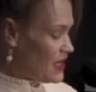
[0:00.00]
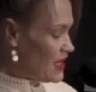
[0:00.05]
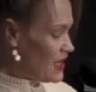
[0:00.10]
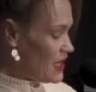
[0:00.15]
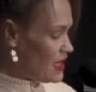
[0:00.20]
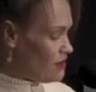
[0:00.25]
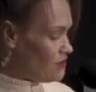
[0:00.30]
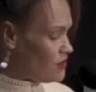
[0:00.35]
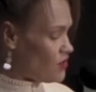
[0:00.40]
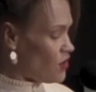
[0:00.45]

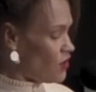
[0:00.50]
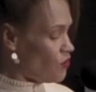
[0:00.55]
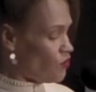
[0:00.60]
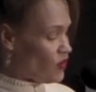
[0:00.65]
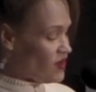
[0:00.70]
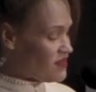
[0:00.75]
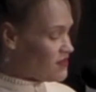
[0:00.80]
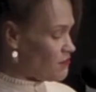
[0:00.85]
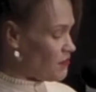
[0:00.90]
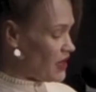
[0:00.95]
Even though it
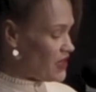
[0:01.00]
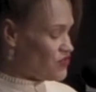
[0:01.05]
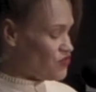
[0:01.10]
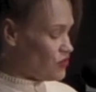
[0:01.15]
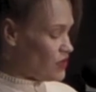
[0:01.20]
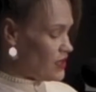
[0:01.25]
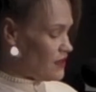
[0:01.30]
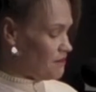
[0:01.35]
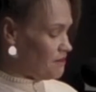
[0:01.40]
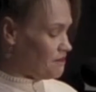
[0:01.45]
wasn't my
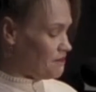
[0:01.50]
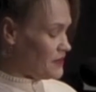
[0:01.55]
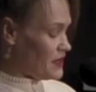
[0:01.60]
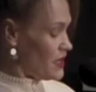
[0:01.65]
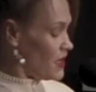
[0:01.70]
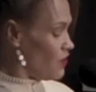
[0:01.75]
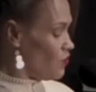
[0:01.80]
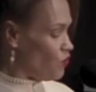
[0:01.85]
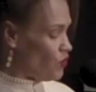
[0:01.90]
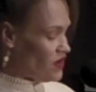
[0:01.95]
dream,
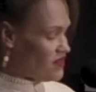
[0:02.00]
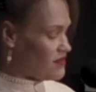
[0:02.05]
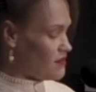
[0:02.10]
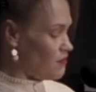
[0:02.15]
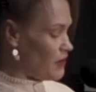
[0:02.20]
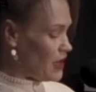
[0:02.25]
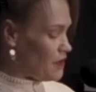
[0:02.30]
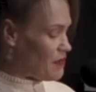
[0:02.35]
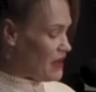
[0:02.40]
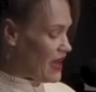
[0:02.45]
it wasn't
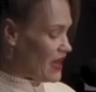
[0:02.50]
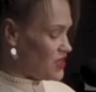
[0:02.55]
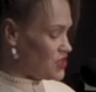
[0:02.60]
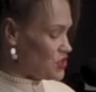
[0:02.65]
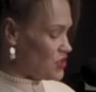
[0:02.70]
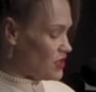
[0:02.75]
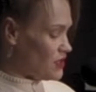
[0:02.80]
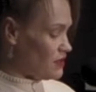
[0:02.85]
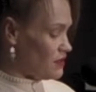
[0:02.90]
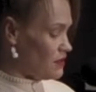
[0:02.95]
my
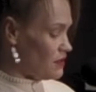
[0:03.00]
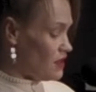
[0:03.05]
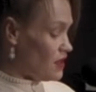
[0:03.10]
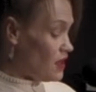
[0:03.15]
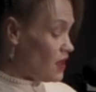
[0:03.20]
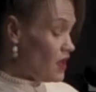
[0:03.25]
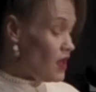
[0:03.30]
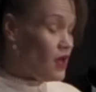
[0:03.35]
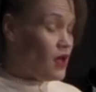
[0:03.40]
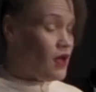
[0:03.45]
passion,
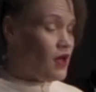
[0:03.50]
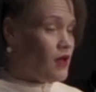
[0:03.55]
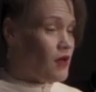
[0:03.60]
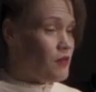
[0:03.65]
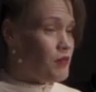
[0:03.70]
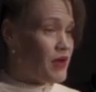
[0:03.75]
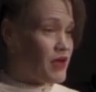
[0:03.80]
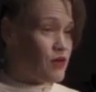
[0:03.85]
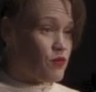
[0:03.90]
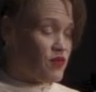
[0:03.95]

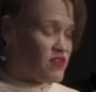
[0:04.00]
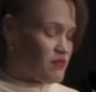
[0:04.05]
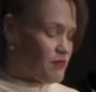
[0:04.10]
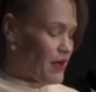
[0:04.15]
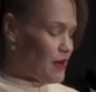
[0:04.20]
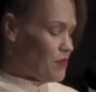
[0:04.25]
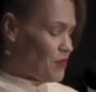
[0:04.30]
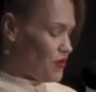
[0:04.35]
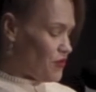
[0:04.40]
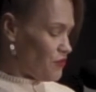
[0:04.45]
but it was
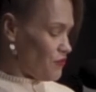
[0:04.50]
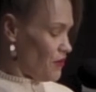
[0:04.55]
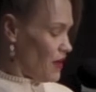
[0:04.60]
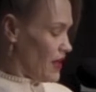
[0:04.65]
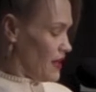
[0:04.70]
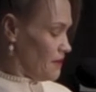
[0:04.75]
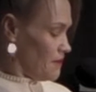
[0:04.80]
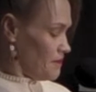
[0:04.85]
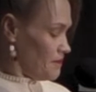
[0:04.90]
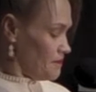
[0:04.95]
my
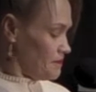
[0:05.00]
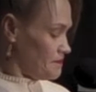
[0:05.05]
birthright.